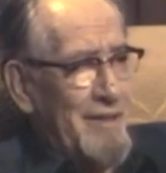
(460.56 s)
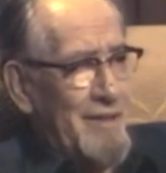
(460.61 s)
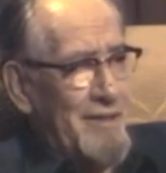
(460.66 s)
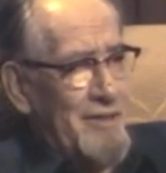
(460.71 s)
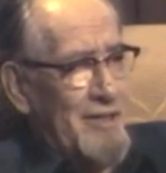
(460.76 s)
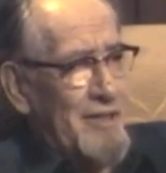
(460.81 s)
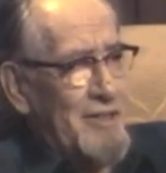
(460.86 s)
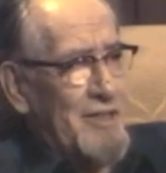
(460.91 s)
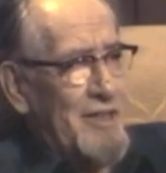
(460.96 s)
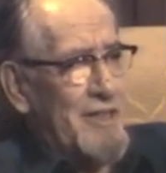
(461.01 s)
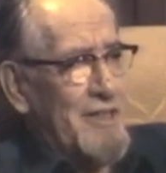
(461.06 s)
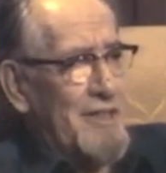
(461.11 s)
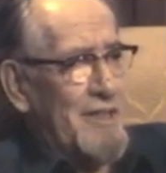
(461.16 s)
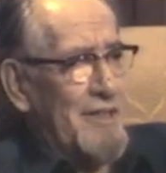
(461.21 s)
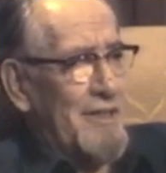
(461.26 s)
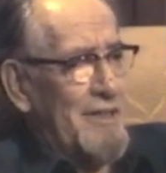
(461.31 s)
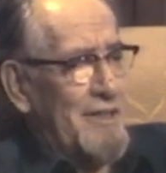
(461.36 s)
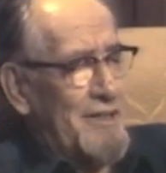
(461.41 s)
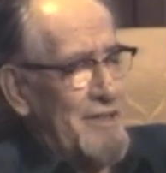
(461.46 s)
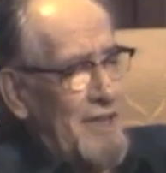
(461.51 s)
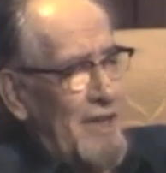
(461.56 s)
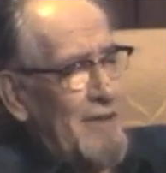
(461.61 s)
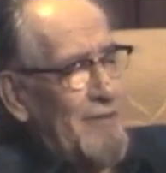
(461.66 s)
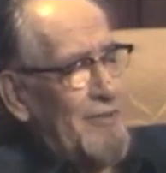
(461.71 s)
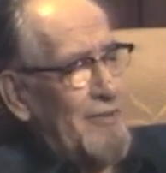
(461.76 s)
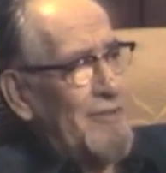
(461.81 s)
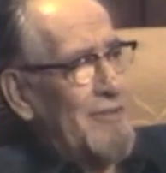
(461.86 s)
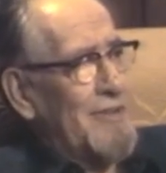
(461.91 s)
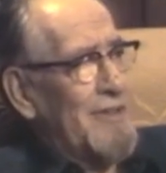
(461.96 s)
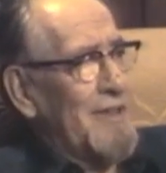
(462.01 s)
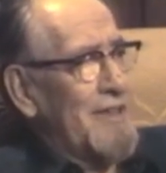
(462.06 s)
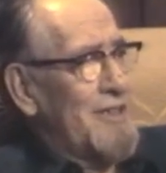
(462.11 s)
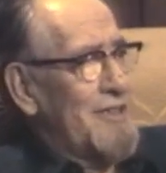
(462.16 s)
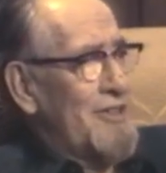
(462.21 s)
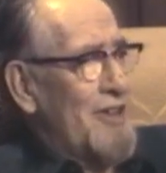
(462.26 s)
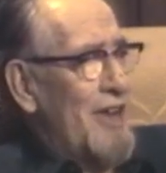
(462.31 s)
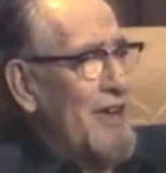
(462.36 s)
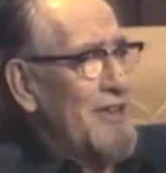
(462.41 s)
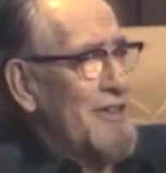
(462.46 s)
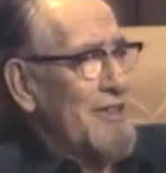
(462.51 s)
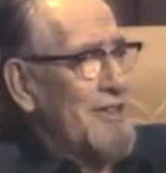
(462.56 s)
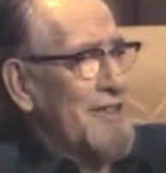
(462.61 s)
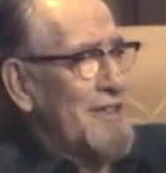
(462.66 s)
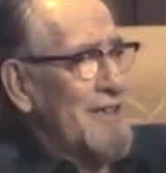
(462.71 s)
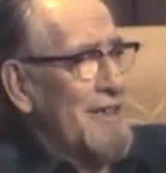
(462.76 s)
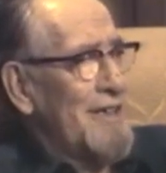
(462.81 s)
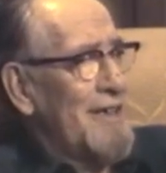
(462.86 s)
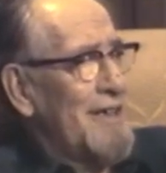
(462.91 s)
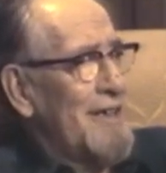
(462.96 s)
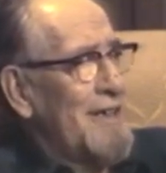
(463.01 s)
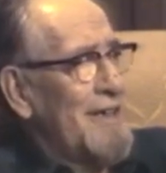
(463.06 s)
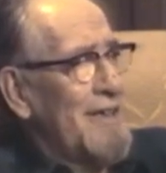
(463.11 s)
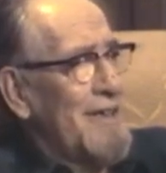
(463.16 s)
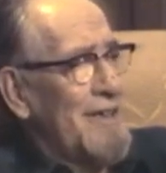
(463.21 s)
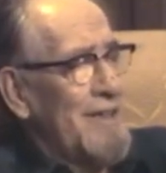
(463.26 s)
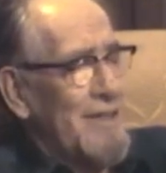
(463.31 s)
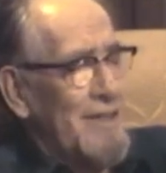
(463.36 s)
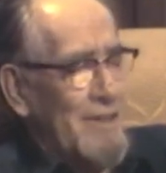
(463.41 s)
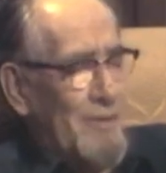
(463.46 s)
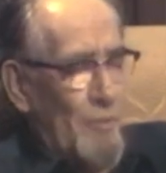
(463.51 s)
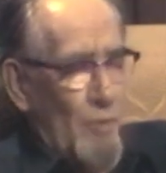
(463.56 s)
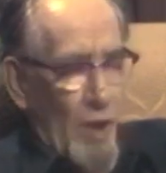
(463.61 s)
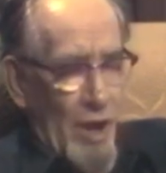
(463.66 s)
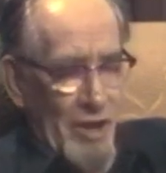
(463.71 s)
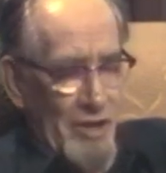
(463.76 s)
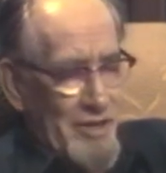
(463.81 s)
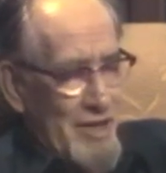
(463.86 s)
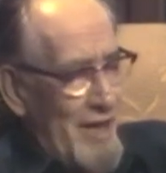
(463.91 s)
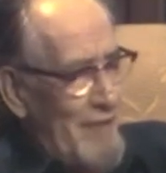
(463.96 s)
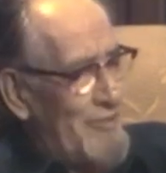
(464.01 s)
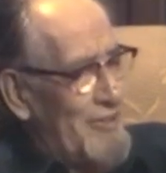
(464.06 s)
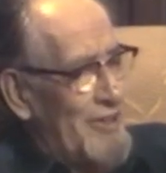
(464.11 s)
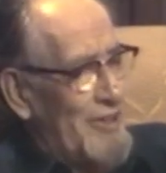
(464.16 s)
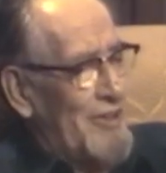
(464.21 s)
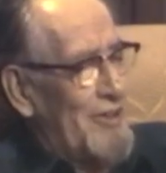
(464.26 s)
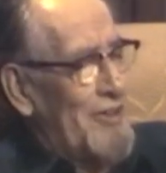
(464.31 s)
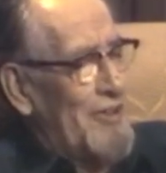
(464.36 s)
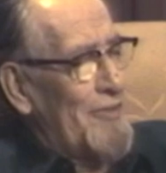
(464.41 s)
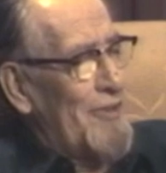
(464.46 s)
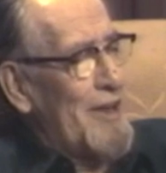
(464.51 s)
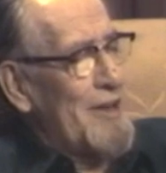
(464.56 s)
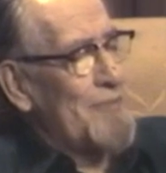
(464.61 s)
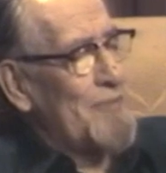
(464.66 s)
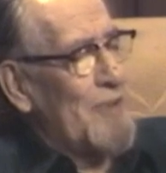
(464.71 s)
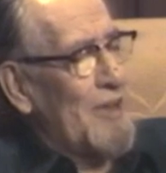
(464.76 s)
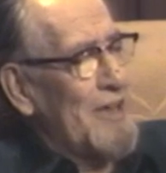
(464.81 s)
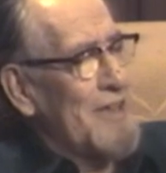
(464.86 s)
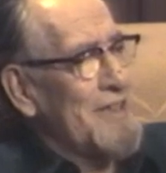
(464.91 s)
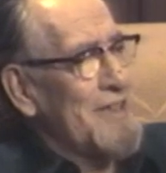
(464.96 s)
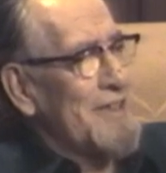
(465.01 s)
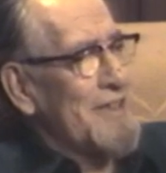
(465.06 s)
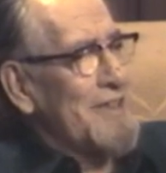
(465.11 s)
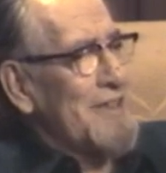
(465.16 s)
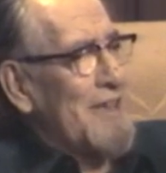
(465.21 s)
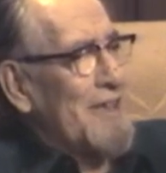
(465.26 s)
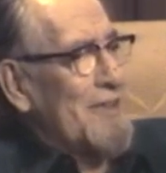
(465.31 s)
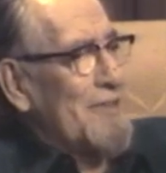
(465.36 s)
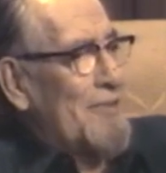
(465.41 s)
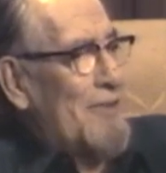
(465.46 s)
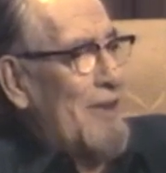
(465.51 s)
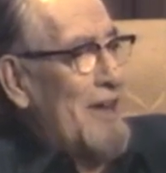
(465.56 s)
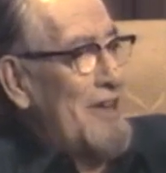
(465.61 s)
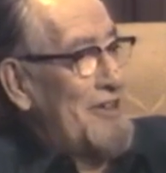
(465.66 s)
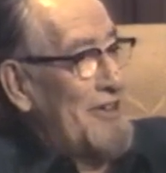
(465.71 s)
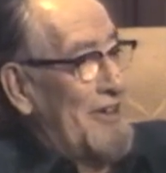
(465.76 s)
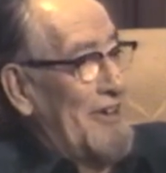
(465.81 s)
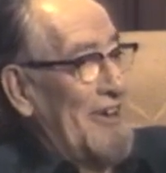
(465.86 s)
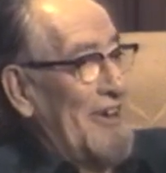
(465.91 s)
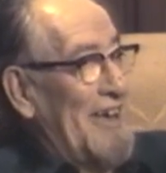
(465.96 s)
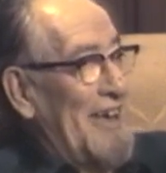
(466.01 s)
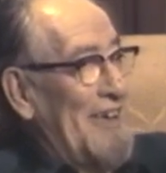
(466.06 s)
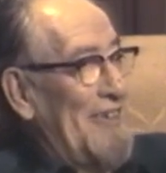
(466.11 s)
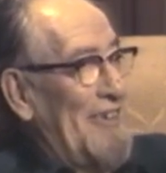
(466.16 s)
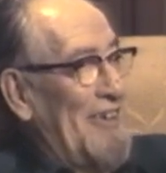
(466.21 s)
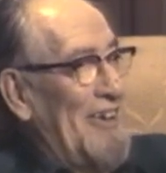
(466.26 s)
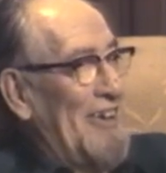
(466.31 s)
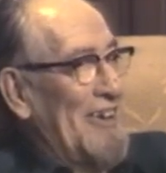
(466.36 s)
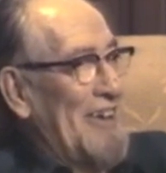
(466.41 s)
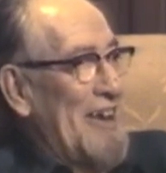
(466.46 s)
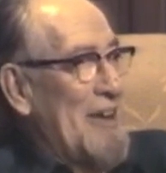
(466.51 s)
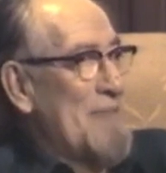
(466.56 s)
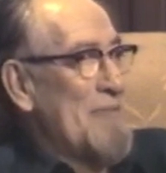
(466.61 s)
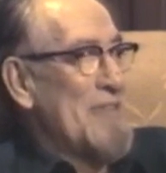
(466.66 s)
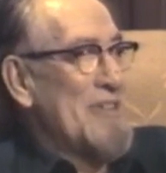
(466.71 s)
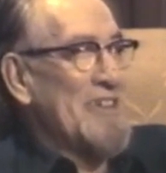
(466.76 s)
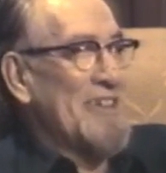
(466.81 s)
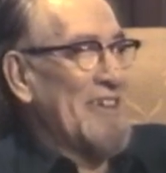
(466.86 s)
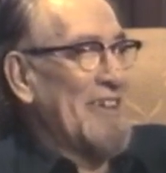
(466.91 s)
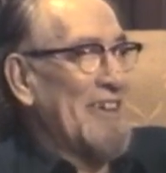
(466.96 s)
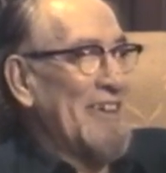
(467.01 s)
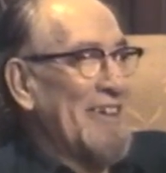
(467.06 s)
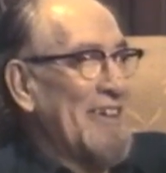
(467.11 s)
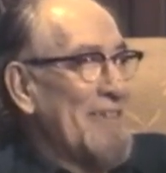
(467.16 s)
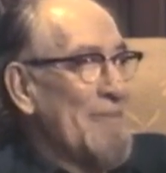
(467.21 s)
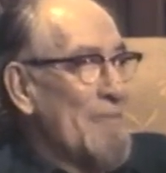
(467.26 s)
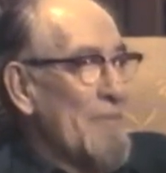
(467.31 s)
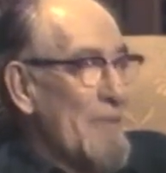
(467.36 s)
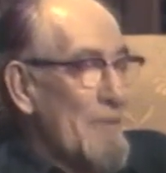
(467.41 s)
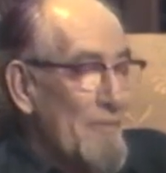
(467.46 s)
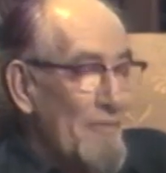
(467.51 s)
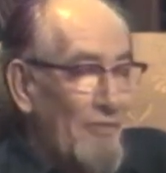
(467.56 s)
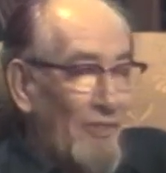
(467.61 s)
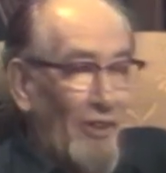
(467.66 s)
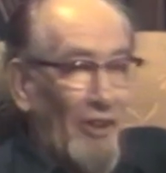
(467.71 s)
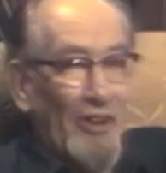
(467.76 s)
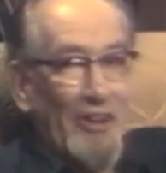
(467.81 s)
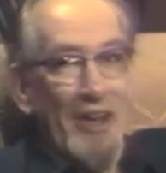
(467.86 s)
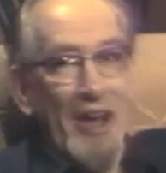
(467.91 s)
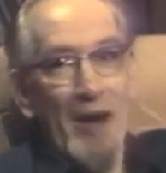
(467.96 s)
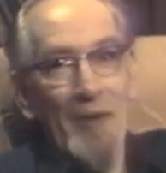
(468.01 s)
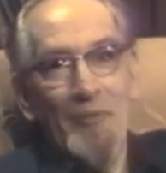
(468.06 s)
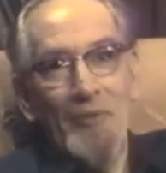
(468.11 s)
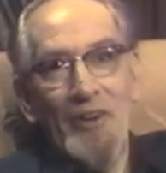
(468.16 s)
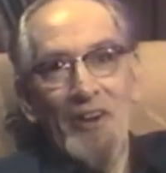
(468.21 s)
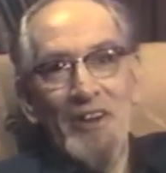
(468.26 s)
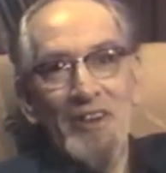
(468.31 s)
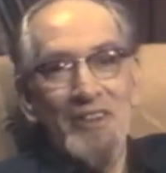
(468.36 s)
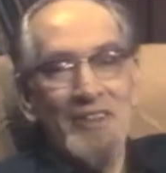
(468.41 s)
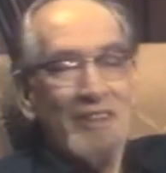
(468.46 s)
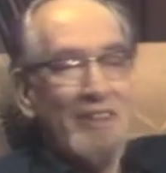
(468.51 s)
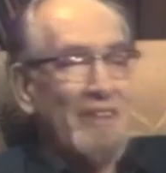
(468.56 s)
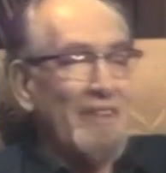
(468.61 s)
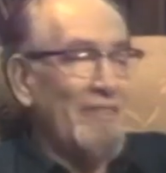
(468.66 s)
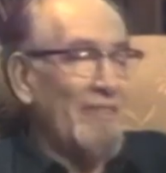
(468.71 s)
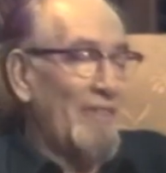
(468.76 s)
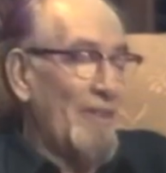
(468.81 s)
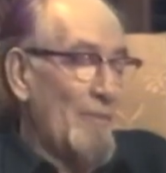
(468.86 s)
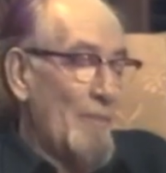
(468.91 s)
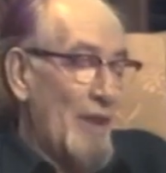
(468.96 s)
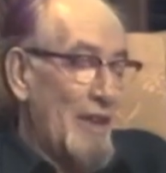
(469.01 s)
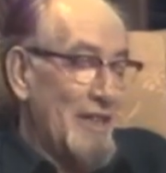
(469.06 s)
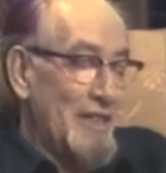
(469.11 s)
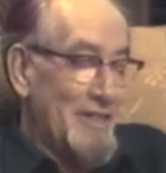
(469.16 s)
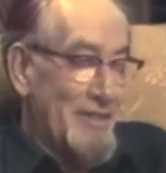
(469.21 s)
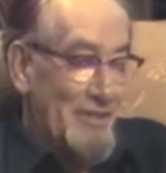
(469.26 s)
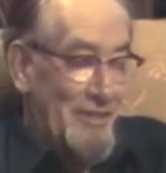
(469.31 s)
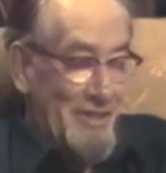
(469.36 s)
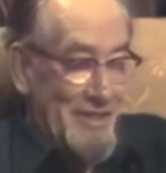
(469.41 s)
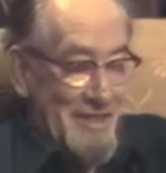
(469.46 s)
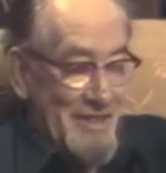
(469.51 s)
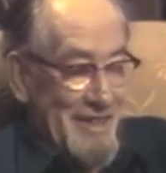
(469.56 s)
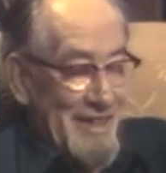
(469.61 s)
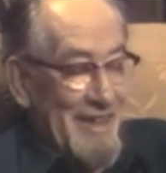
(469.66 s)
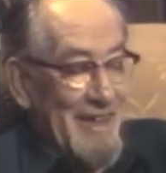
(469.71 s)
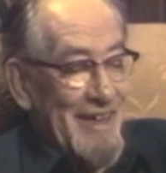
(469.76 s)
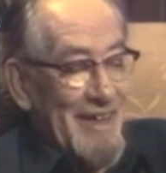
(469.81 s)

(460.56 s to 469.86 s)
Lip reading: just as in telephone exchanges, the wires have to go to the right places, otherwise you're going to get wrong numbers or faulty operation of many sorts.